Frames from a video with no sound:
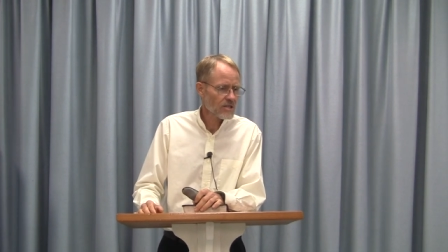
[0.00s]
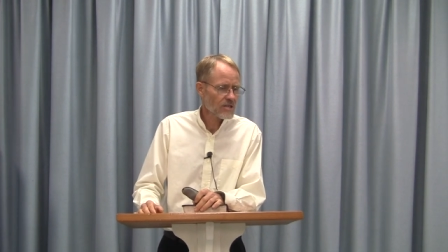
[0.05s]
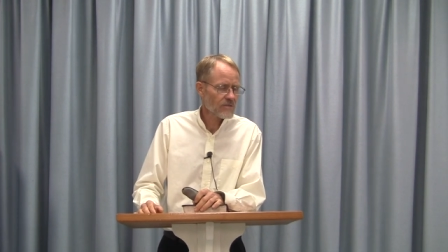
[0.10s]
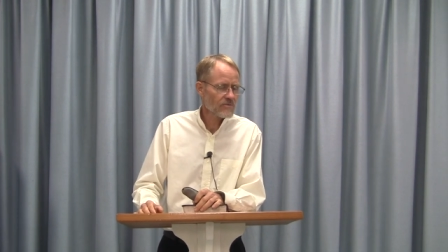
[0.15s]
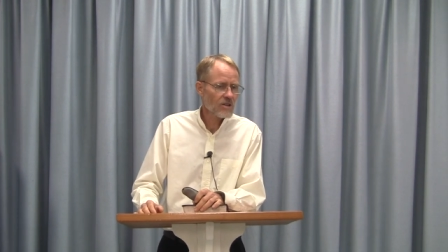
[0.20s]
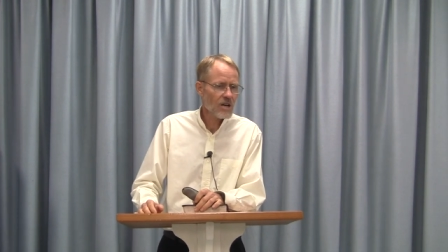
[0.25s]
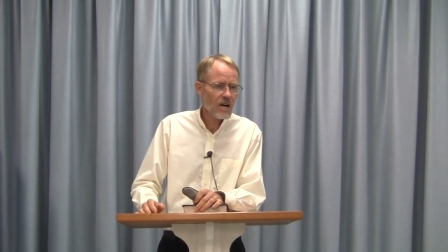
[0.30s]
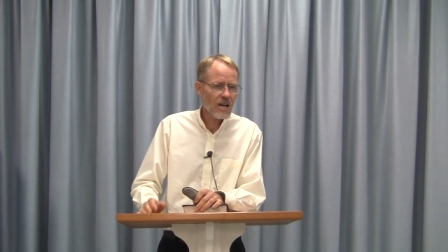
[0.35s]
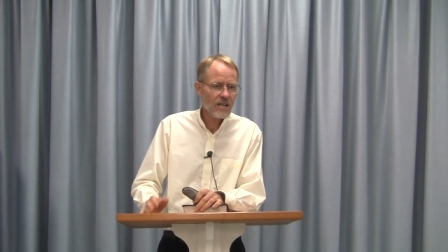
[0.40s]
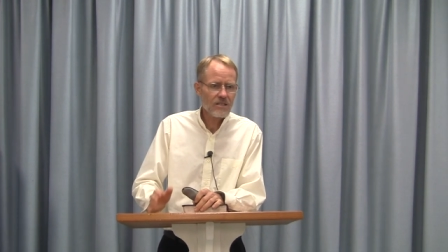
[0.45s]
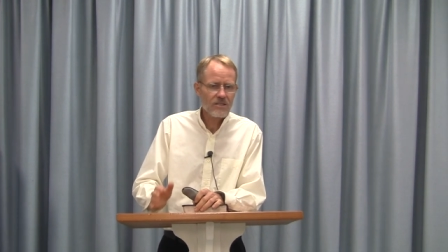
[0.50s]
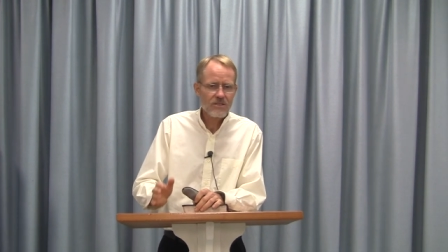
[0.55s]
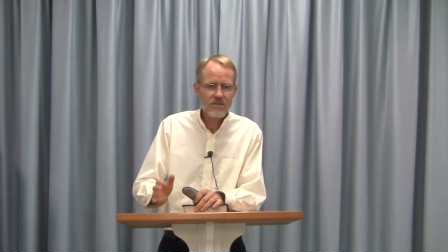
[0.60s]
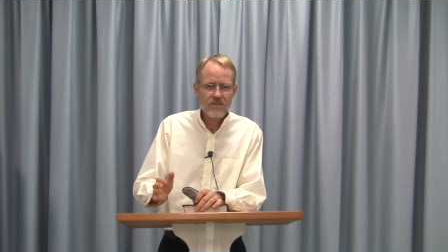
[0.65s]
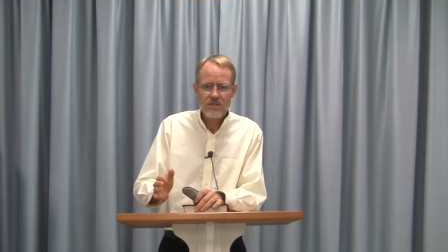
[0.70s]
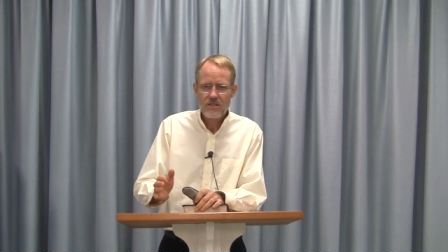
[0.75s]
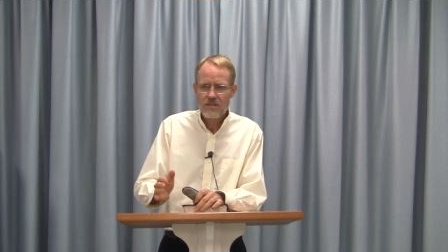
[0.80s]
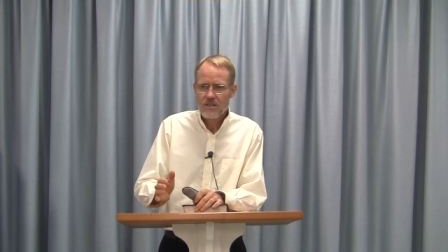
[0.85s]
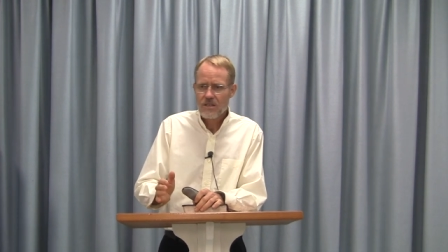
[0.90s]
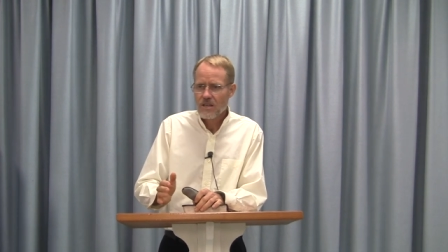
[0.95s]
If God
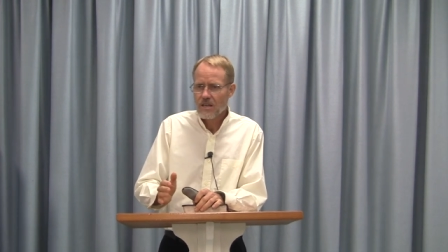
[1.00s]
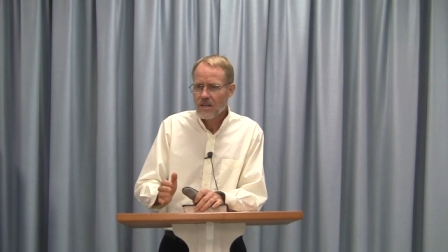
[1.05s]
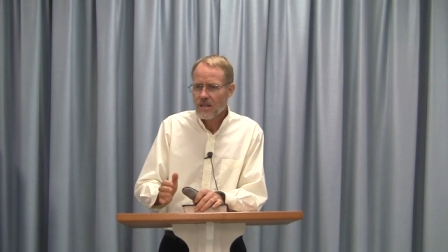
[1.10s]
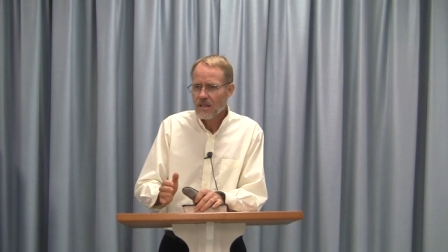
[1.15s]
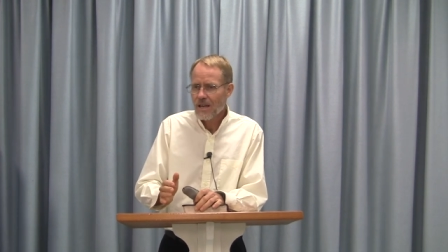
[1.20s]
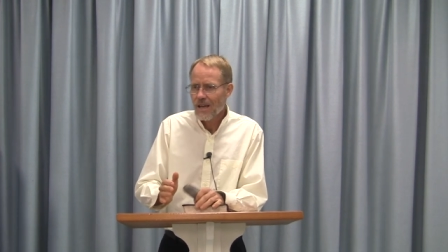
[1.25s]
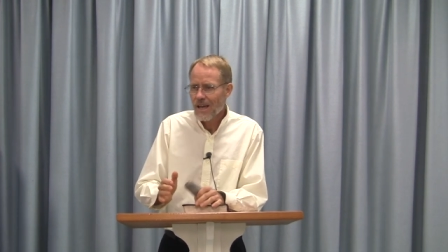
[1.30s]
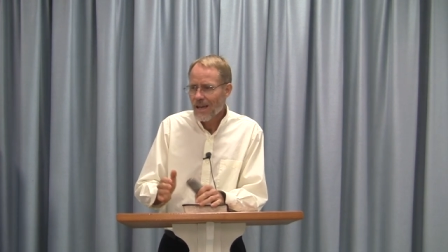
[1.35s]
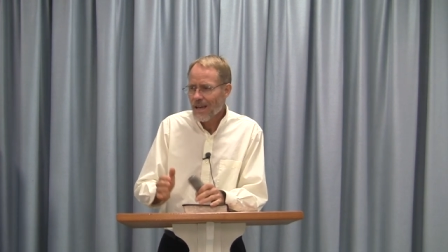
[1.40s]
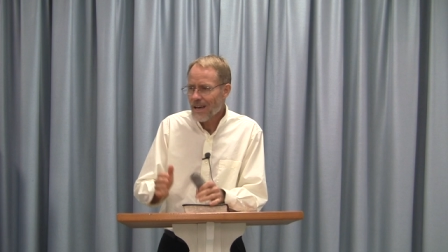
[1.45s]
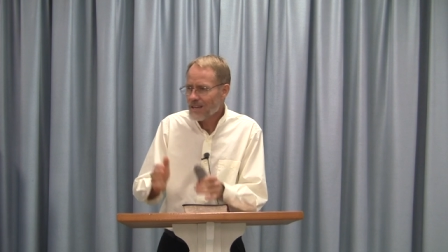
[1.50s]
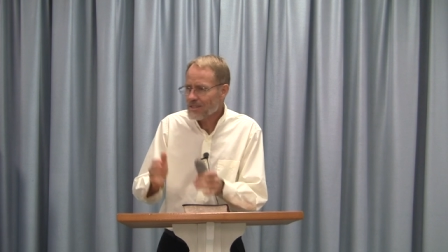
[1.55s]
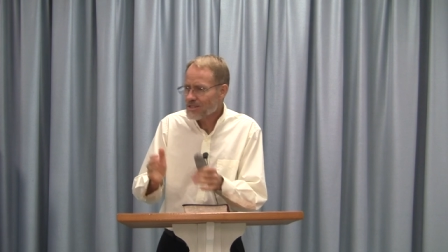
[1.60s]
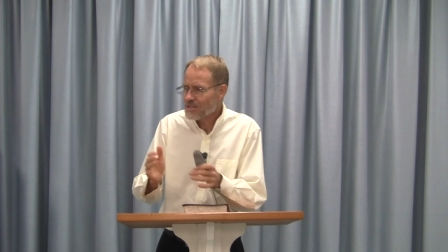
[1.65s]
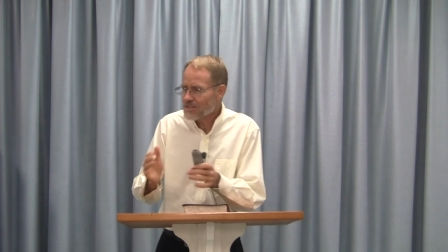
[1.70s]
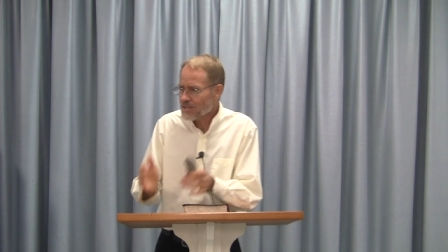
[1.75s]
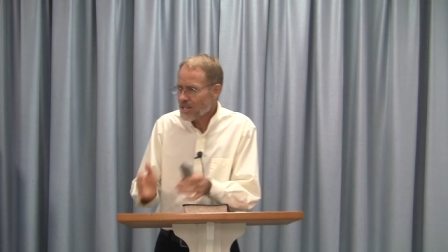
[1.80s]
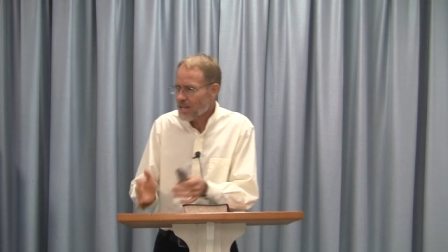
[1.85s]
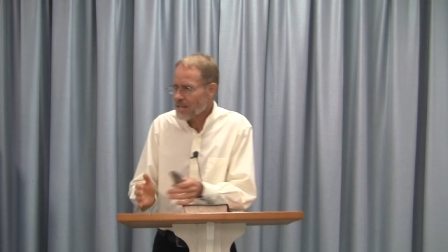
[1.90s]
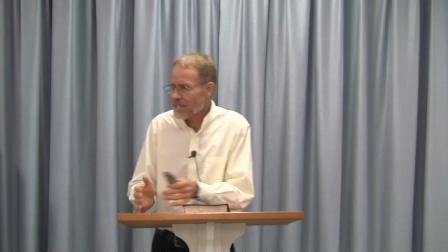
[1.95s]
is, has
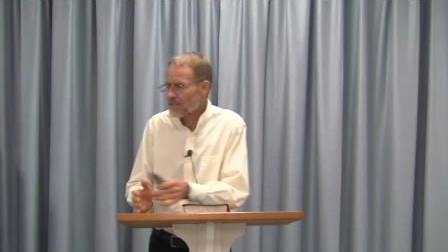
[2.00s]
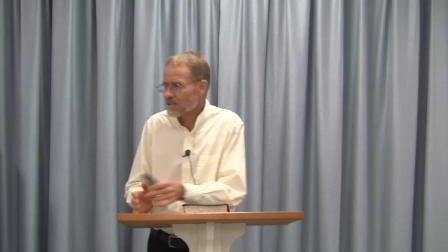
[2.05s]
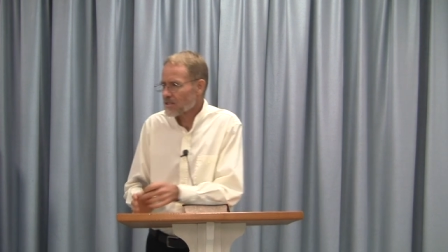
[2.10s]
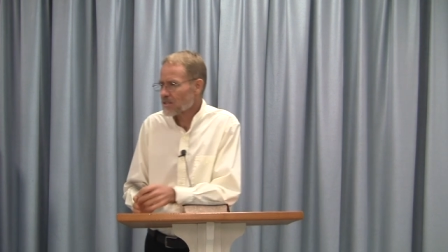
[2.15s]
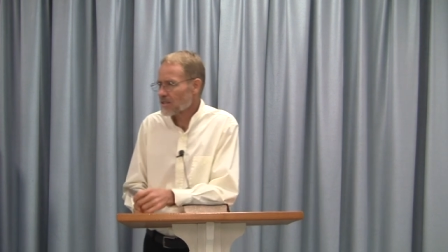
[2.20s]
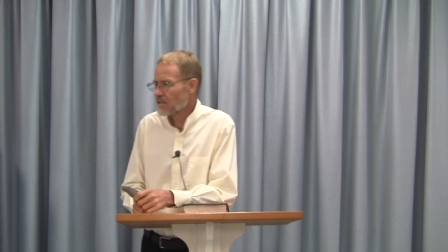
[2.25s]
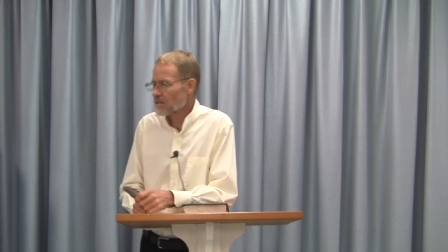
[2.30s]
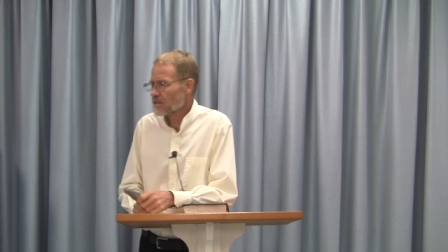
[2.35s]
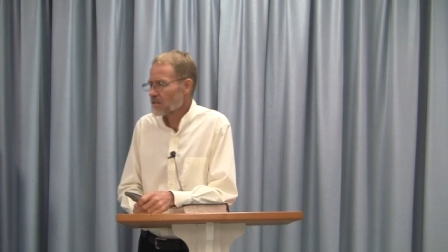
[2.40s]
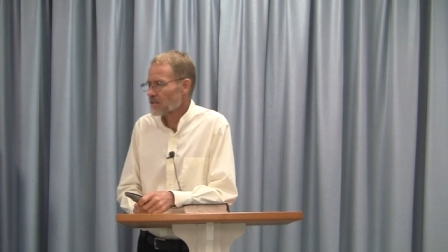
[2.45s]
said it,